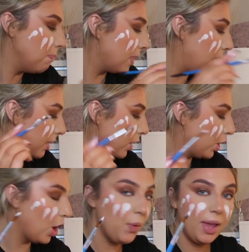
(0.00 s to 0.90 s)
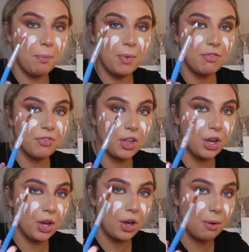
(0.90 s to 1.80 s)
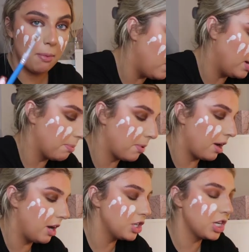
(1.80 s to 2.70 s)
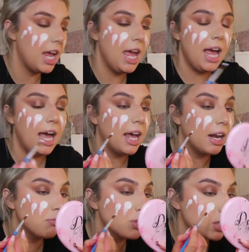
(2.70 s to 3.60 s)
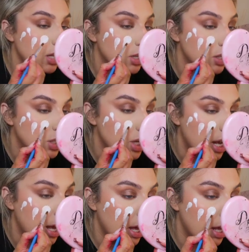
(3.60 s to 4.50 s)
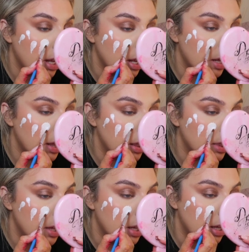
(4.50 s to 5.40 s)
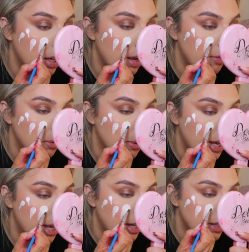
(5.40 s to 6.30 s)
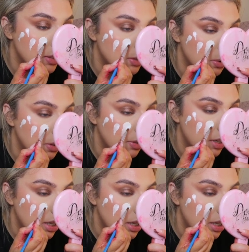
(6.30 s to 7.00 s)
and I'm gonna go in with the pointed brush, and I'm just gonna check that everywhere is sort of